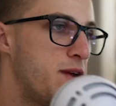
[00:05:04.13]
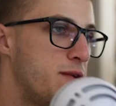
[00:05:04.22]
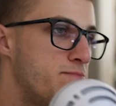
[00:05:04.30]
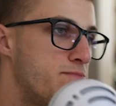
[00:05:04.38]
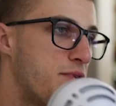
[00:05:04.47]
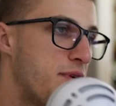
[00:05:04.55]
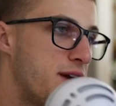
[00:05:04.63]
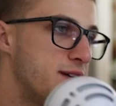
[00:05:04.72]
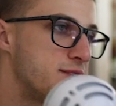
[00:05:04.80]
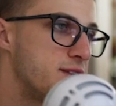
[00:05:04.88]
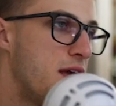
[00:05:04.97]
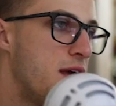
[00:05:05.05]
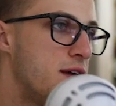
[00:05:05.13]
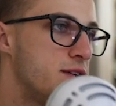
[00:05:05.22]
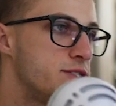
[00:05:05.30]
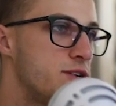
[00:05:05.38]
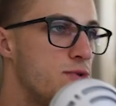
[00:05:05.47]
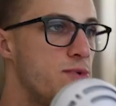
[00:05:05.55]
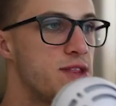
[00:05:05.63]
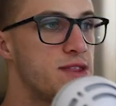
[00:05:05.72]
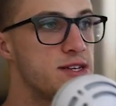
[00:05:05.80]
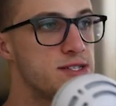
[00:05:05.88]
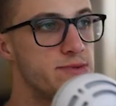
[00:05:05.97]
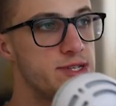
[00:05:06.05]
bid price. So with this,